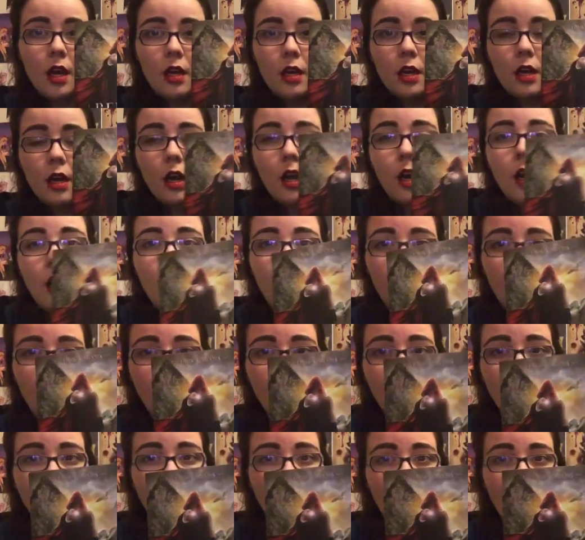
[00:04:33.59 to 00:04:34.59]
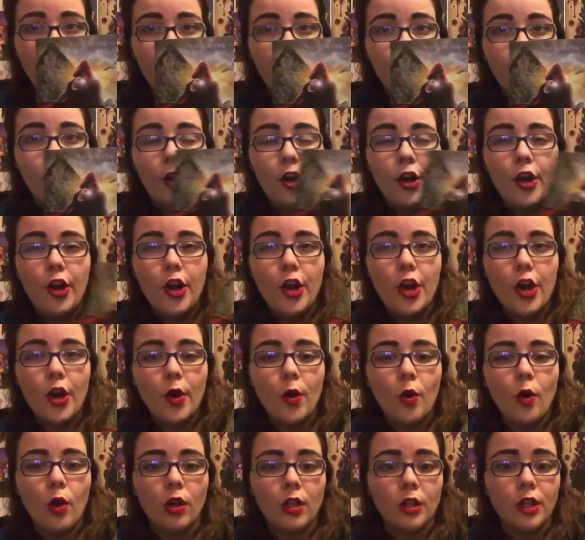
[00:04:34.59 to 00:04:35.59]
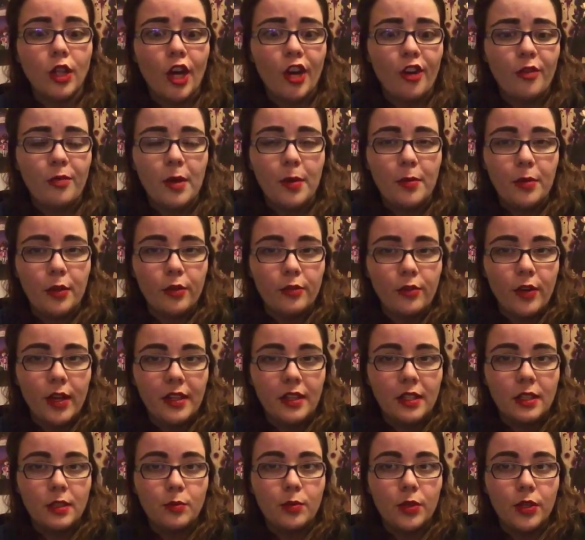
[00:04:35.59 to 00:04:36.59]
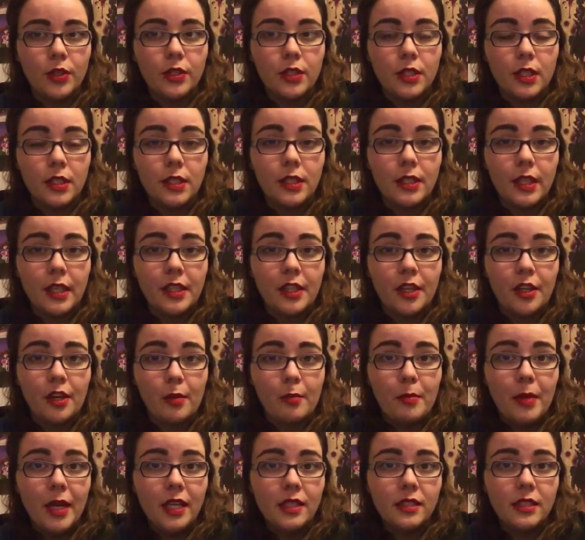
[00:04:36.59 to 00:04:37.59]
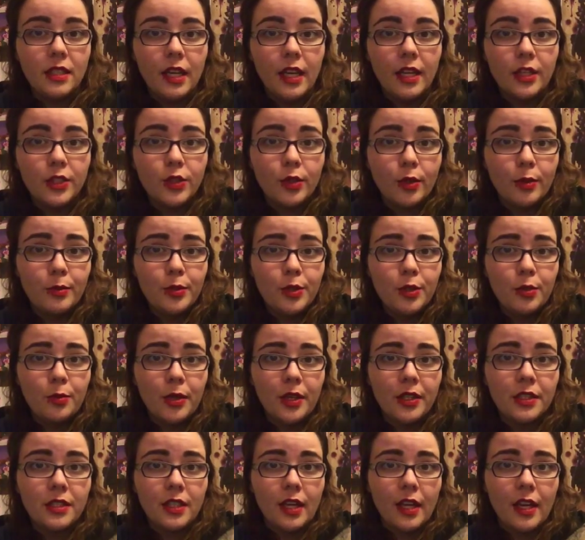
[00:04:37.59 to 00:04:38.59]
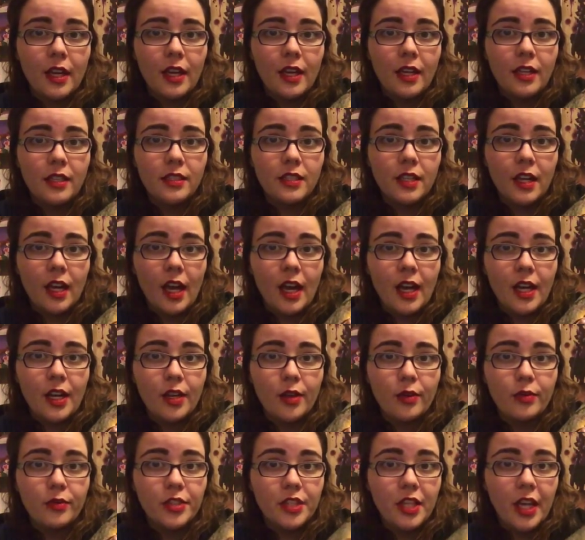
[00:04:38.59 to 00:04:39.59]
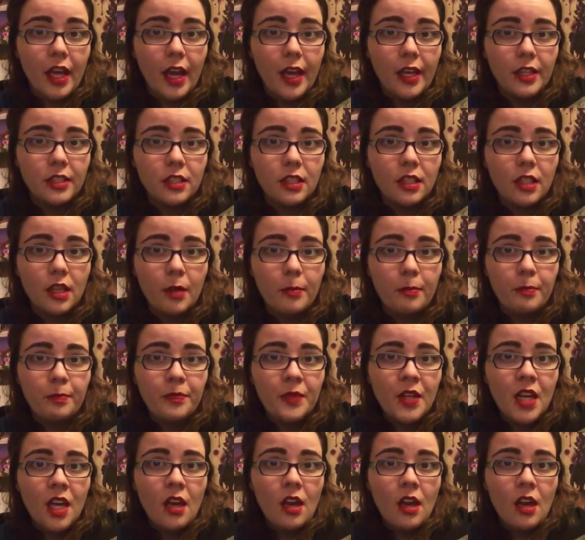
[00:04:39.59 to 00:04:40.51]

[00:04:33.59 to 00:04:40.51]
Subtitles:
Now, I know a lot of people have read these books and said they're amazing, so I'm super excited to kind of dig into them.